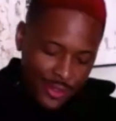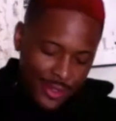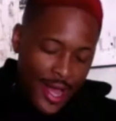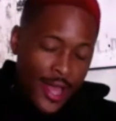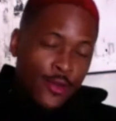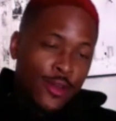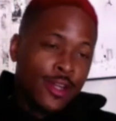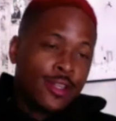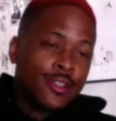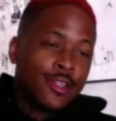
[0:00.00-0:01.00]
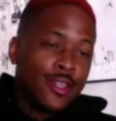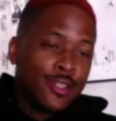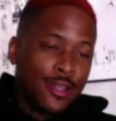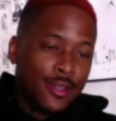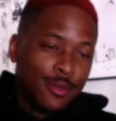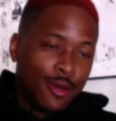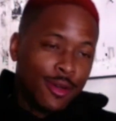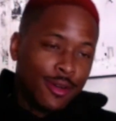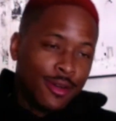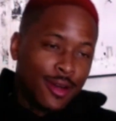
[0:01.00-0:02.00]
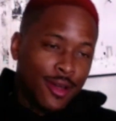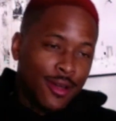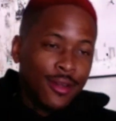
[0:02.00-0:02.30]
I ain't gonna get into details about all that.